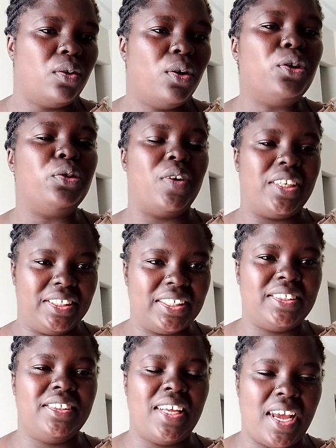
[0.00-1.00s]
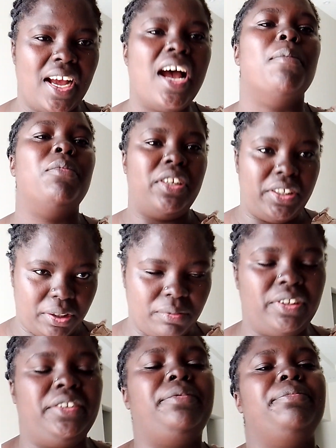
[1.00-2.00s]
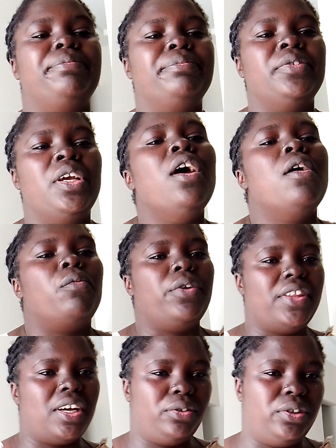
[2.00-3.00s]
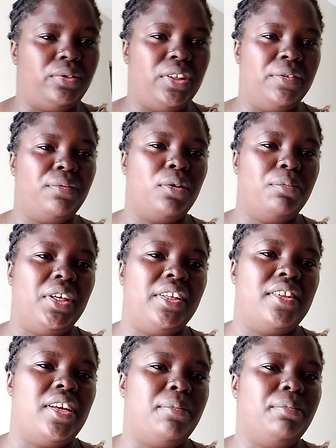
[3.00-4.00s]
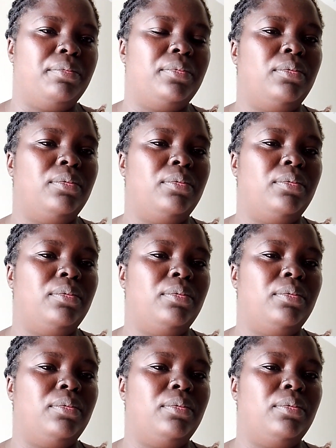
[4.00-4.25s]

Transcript: or you are just there, I'm renewing, without informing them,